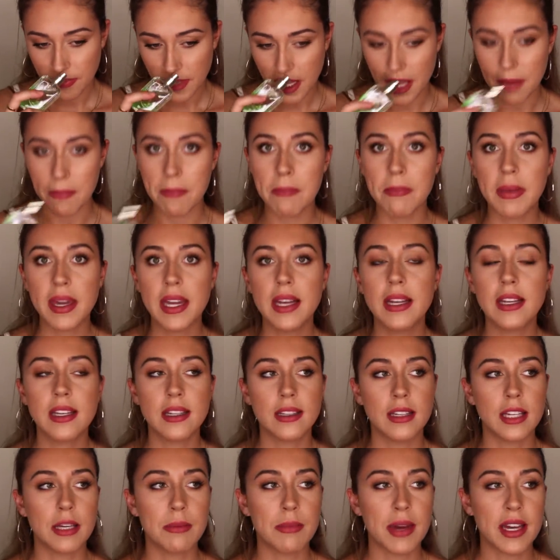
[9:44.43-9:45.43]
it
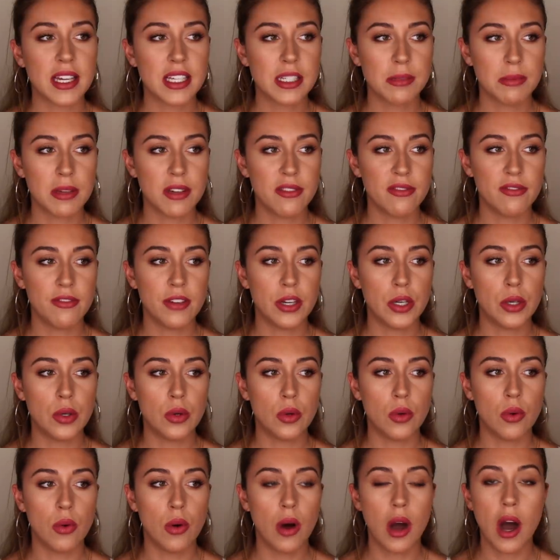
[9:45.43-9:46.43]
immediately makes me
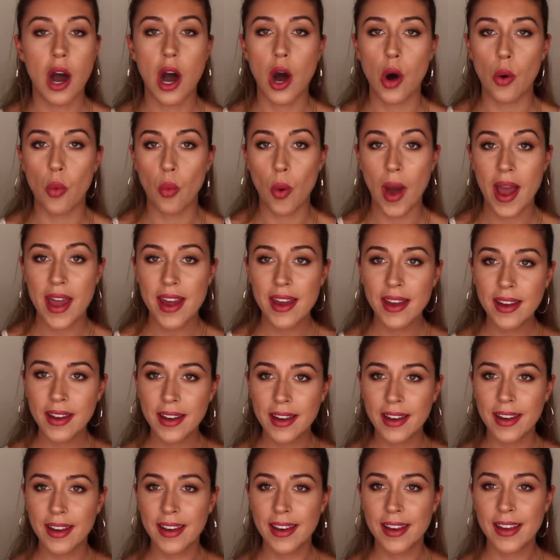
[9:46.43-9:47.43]
feel
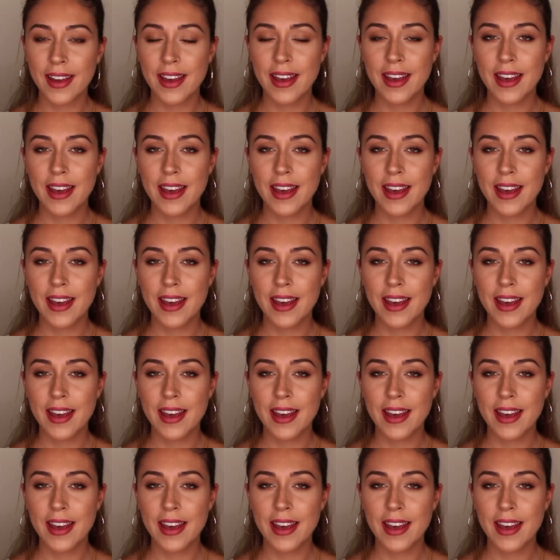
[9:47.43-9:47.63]
awake,